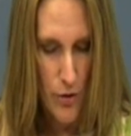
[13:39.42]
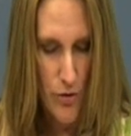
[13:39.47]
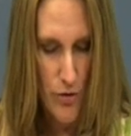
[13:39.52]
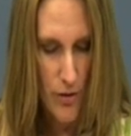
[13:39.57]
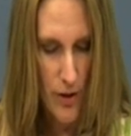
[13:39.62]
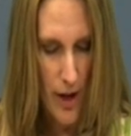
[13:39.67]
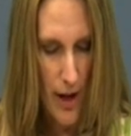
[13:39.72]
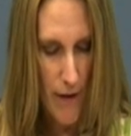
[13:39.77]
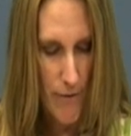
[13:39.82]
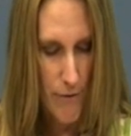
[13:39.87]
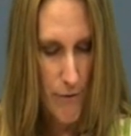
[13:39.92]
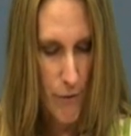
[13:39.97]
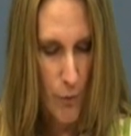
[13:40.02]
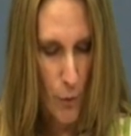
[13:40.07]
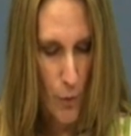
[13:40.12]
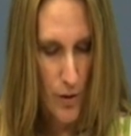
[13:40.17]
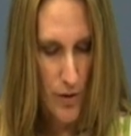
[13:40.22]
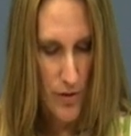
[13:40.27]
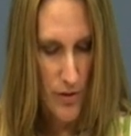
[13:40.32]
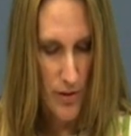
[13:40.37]
usually have
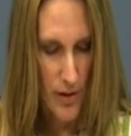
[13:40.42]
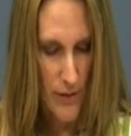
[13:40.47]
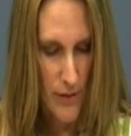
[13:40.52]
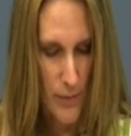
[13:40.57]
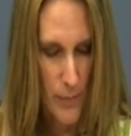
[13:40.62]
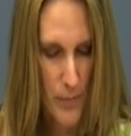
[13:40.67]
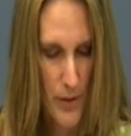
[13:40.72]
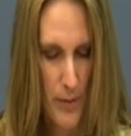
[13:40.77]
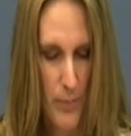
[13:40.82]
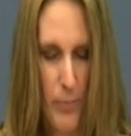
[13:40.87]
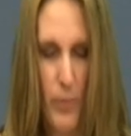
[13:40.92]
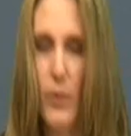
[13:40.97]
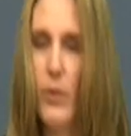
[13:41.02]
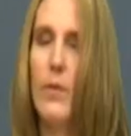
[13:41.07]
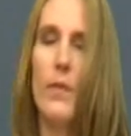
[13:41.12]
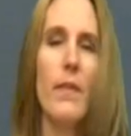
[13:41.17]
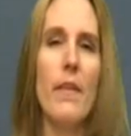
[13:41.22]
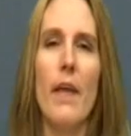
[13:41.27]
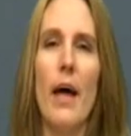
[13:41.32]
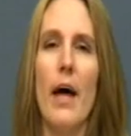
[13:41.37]
4 to 7
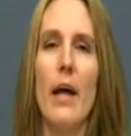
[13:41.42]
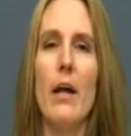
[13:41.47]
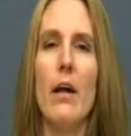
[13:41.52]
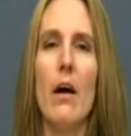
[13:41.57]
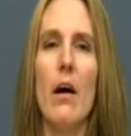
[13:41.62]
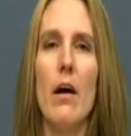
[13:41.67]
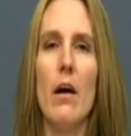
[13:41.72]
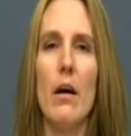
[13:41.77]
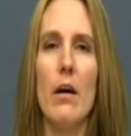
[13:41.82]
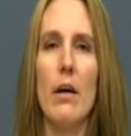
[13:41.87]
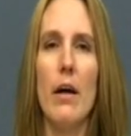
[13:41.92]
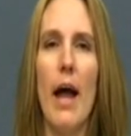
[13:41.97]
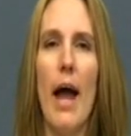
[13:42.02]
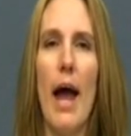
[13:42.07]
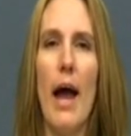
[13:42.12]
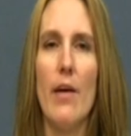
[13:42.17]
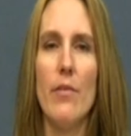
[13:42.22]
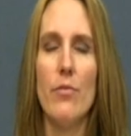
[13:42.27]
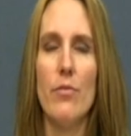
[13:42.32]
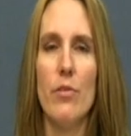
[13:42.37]
people that are
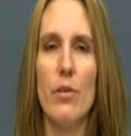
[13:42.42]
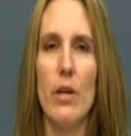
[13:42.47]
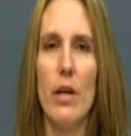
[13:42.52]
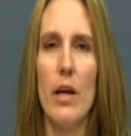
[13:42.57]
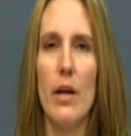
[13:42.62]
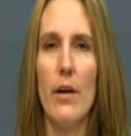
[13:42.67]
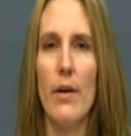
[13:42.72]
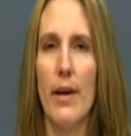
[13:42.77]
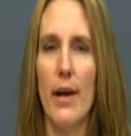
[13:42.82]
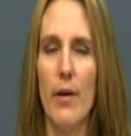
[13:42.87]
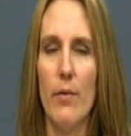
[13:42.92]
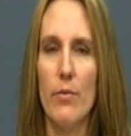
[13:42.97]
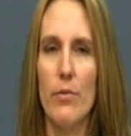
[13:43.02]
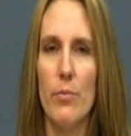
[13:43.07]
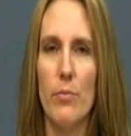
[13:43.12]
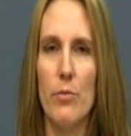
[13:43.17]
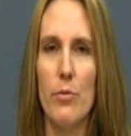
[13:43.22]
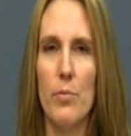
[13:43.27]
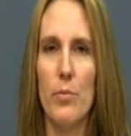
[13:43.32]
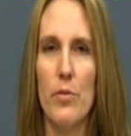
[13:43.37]
asked to carry
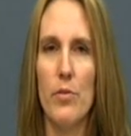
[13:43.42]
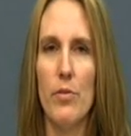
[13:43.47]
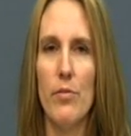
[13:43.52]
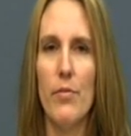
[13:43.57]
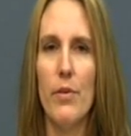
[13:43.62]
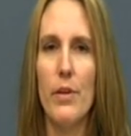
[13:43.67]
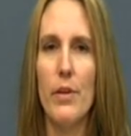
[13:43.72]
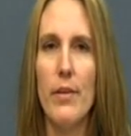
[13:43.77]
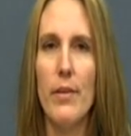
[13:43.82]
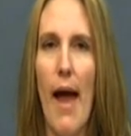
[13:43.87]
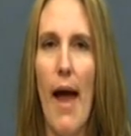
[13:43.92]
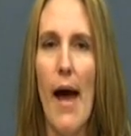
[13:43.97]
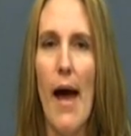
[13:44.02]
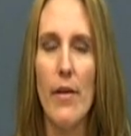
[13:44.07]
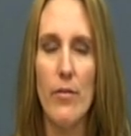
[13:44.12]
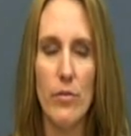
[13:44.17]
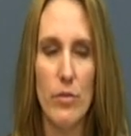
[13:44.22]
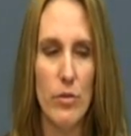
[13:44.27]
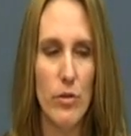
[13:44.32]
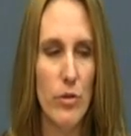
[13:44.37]
out some specific
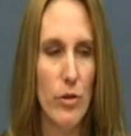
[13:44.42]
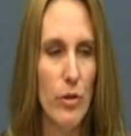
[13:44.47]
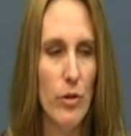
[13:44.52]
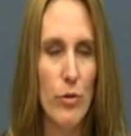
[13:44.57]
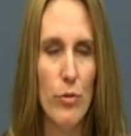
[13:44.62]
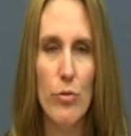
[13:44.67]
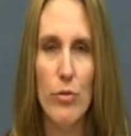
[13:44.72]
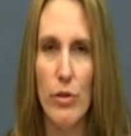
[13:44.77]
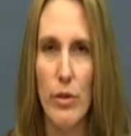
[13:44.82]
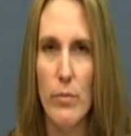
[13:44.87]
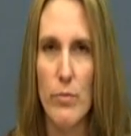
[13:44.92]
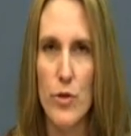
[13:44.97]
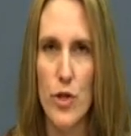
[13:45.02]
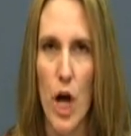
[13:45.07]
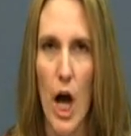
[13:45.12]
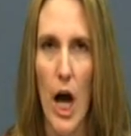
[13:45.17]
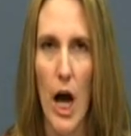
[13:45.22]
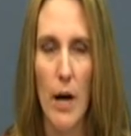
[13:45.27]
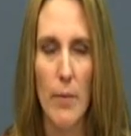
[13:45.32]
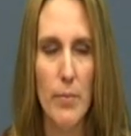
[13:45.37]
task, to do some
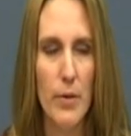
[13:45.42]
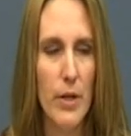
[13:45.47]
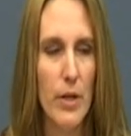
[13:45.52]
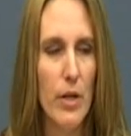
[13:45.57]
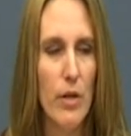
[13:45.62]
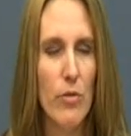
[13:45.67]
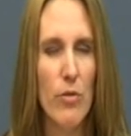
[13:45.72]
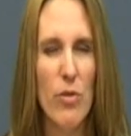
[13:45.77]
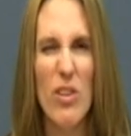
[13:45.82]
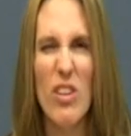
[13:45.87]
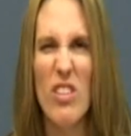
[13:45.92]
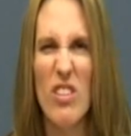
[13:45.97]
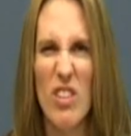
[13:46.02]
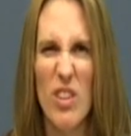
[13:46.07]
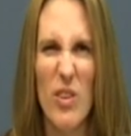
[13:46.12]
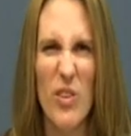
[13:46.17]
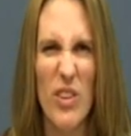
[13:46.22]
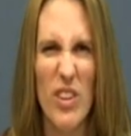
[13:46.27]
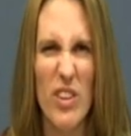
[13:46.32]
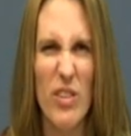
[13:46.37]
job. So you can
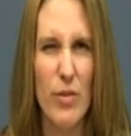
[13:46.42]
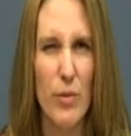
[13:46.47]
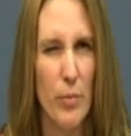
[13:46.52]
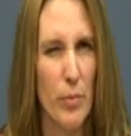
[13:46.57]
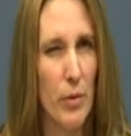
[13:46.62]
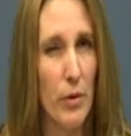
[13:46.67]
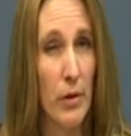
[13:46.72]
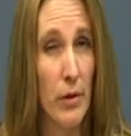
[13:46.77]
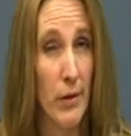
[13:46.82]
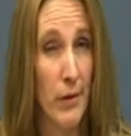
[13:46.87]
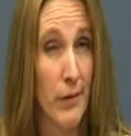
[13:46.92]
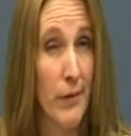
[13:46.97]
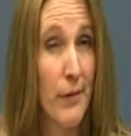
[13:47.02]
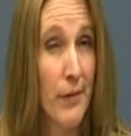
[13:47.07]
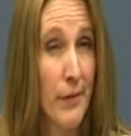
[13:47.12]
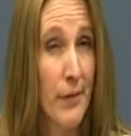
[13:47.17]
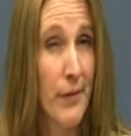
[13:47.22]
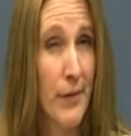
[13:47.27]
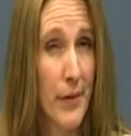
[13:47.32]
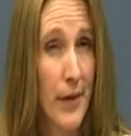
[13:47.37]
see where these are pretty
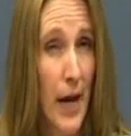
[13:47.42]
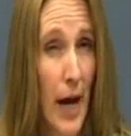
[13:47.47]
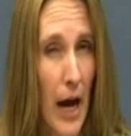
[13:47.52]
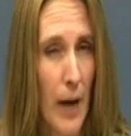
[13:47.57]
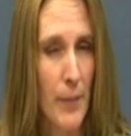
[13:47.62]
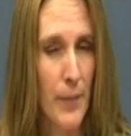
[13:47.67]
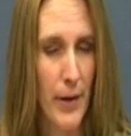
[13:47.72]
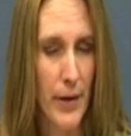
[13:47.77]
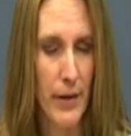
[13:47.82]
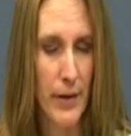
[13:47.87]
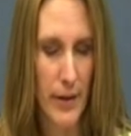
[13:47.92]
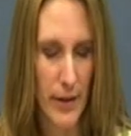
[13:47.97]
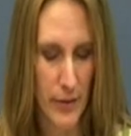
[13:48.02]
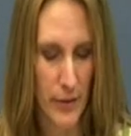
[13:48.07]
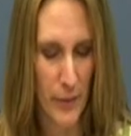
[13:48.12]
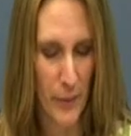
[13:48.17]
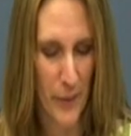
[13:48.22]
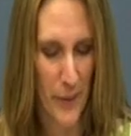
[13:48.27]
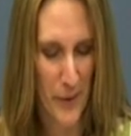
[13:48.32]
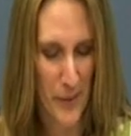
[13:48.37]
common
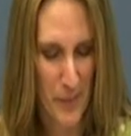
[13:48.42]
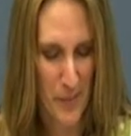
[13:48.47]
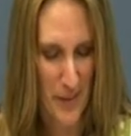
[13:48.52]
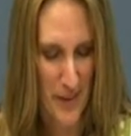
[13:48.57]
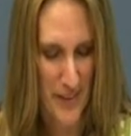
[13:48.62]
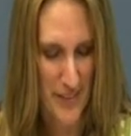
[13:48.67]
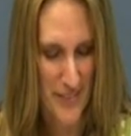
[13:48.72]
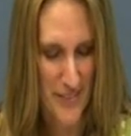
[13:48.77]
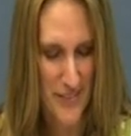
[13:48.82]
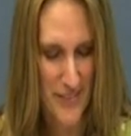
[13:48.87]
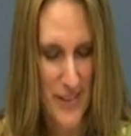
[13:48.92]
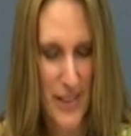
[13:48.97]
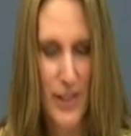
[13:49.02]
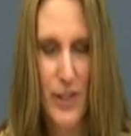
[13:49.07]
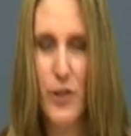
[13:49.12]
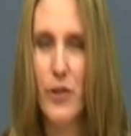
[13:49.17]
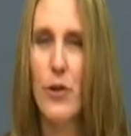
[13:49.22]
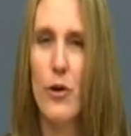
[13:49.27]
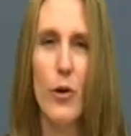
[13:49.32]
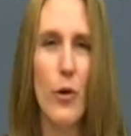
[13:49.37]
in the workplace.
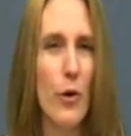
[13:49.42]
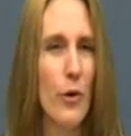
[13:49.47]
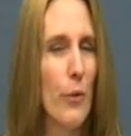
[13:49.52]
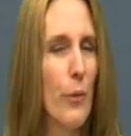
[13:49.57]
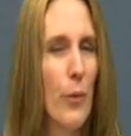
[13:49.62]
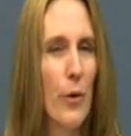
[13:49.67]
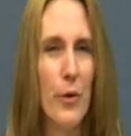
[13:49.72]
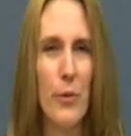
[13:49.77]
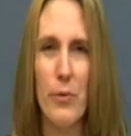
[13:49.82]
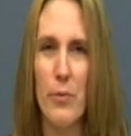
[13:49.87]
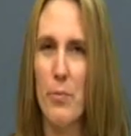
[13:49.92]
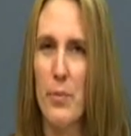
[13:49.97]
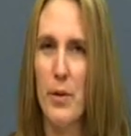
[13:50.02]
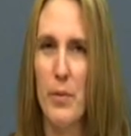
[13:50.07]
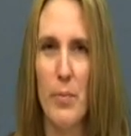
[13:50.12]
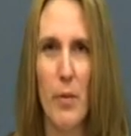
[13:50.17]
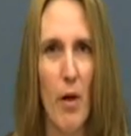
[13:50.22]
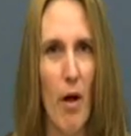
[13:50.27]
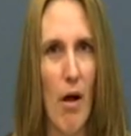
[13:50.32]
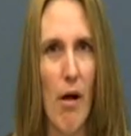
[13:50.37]
You're going to work with
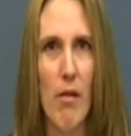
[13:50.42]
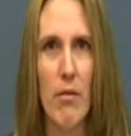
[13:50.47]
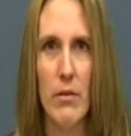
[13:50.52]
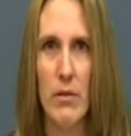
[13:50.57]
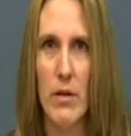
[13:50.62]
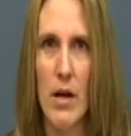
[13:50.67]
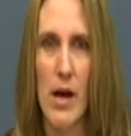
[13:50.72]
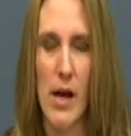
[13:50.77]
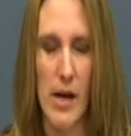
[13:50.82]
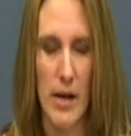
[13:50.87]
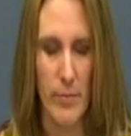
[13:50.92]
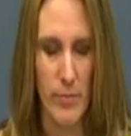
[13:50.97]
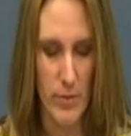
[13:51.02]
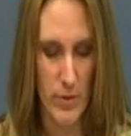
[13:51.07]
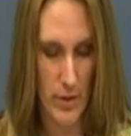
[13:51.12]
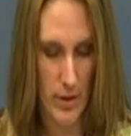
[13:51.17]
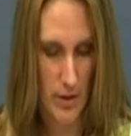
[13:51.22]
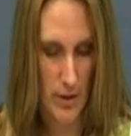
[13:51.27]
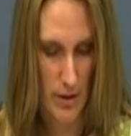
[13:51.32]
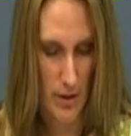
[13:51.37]
people all the time
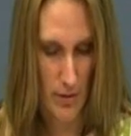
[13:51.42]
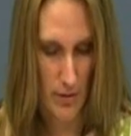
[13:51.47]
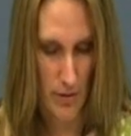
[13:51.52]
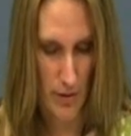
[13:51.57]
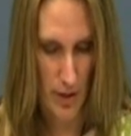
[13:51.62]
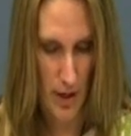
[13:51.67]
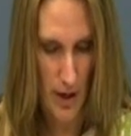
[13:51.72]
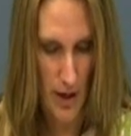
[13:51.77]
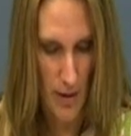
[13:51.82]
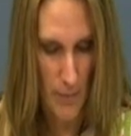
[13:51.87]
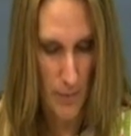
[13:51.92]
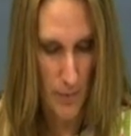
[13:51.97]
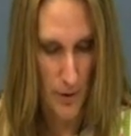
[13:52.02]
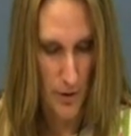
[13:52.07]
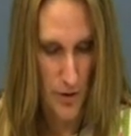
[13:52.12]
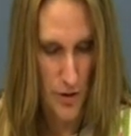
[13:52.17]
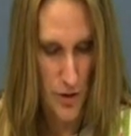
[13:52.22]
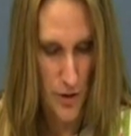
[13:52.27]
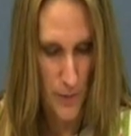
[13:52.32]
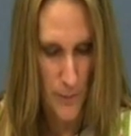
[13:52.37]
to get things
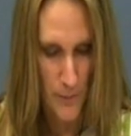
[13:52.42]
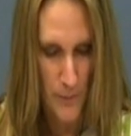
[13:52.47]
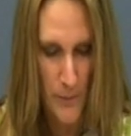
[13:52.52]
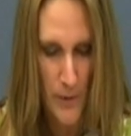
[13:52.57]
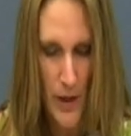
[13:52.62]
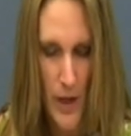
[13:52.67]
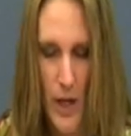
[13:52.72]
accomplished.